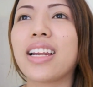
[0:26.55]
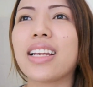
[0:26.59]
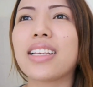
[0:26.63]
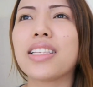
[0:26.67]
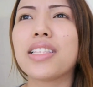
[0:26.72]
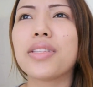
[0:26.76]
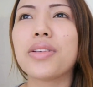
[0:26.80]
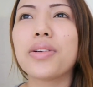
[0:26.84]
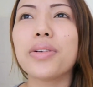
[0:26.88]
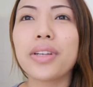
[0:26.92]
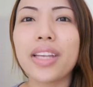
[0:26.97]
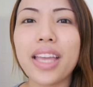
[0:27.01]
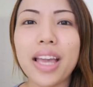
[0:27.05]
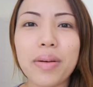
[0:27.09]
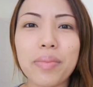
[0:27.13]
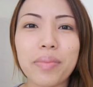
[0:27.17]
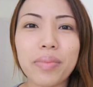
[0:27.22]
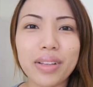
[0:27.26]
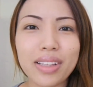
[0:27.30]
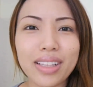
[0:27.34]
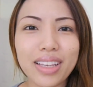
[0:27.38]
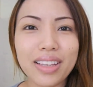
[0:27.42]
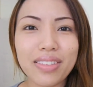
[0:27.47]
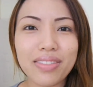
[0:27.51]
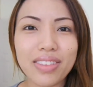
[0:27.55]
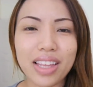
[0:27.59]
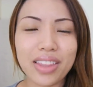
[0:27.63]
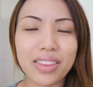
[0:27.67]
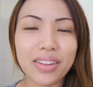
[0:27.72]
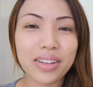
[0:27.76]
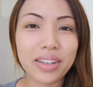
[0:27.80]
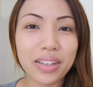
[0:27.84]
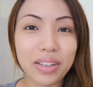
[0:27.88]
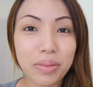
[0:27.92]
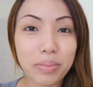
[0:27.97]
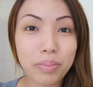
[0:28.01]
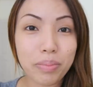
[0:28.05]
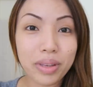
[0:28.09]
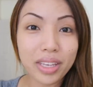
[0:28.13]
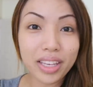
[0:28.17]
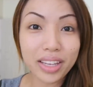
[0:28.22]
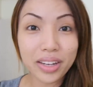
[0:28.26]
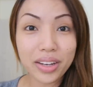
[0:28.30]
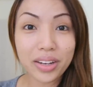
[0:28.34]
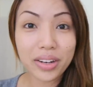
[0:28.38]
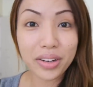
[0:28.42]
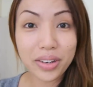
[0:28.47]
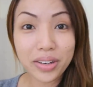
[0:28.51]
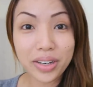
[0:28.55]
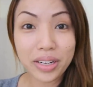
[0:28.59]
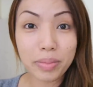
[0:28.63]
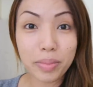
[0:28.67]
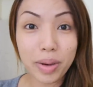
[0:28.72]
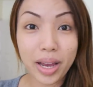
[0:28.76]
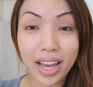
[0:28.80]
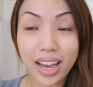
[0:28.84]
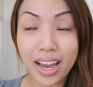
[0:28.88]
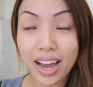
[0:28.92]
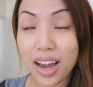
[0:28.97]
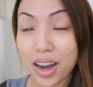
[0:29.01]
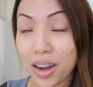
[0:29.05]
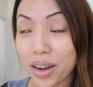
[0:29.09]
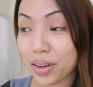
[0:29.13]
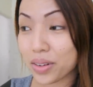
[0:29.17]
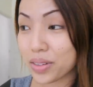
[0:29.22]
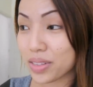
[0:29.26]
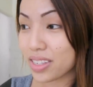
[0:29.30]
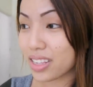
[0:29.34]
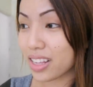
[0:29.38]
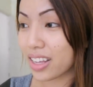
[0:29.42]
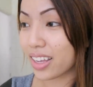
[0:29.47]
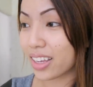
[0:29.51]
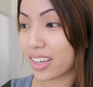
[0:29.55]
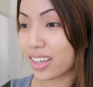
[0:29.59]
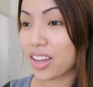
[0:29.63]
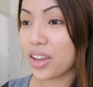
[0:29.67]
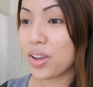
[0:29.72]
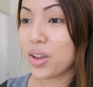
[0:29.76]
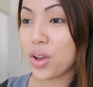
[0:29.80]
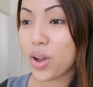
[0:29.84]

I still can't believe that they're gonna be here in my house, like